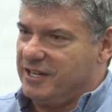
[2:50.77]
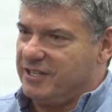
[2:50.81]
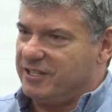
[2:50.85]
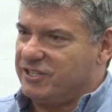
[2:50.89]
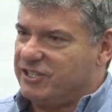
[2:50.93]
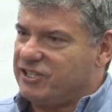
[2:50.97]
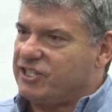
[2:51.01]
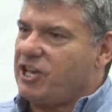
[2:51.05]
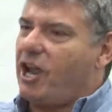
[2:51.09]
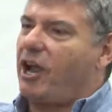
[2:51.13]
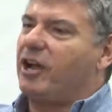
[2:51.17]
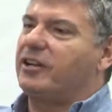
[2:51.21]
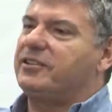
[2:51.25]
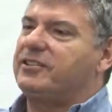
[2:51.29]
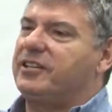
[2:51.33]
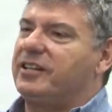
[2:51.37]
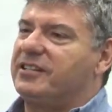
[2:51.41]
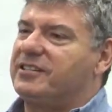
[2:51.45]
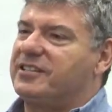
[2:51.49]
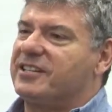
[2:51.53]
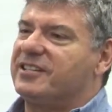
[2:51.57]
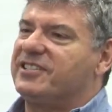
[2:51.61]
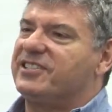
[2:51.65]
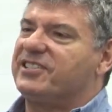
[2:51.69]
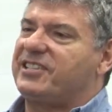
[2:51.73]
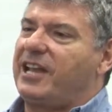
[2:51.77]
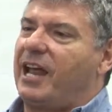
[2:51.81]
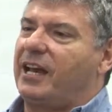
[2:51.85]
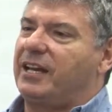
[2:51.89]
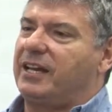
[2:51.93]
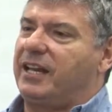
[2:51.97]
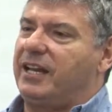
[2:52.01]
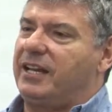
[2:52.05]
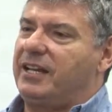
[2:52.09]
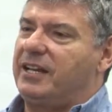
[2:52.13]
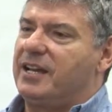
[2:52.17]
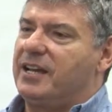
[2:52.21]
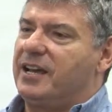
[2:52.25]
started to
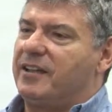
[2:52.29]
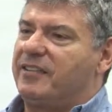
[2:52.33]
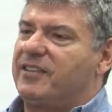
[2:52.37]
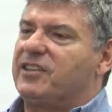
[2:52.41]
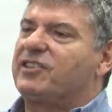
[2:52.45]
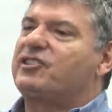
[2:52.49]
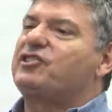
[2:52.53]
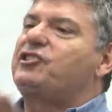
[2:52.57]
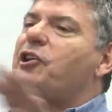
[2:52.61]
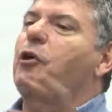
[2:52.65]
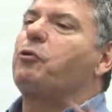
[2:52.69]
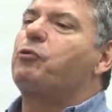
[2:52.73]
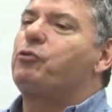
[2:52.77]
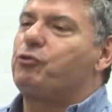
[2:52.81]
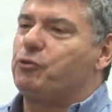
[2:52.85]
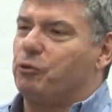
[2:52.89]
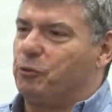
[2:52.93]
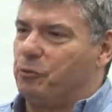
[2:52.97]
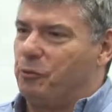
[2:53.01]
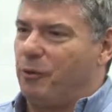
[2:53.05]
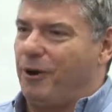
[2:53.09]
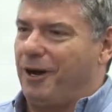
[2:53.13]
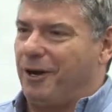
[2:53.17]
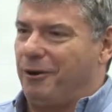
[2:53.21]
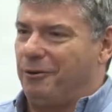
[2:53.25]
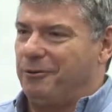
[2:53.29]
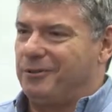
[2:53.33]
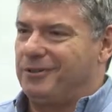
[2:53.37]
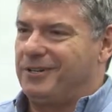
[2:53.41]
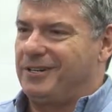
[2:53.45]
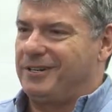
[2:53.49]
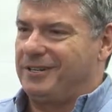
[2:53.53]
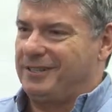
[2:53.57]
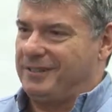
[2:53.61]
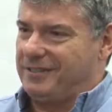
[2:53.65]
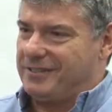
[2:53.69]
study the social world